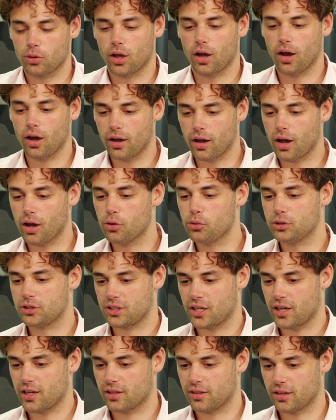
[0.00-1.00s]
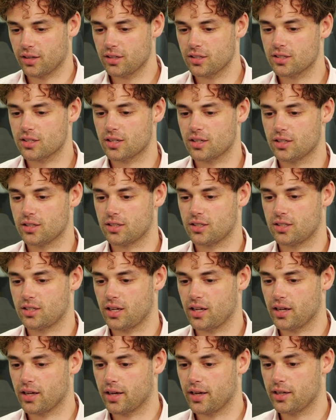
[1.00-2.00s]
I would take this as
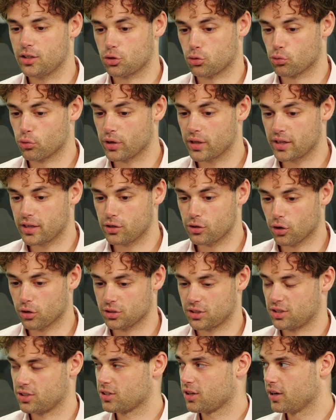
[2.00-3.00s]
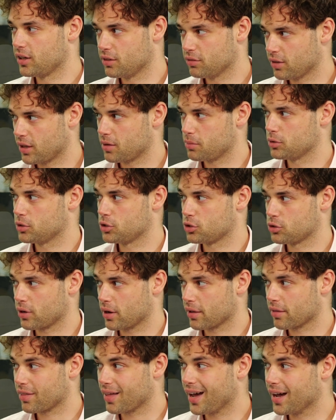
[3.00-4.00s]
seeing it's really not a sign of Labour's
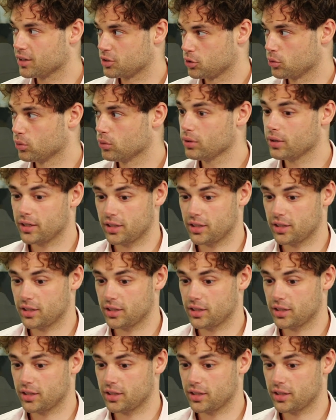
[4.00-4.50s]
strength at all.